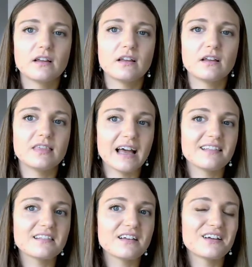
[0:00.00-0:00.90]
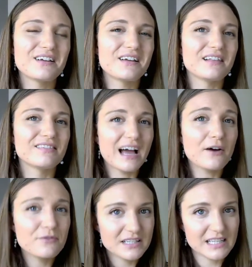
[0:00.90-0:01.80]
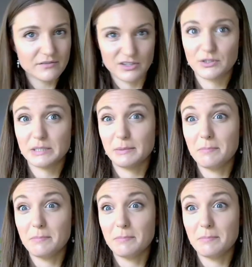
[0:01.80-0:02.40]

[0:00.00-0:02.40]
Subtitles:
that allow these individuals to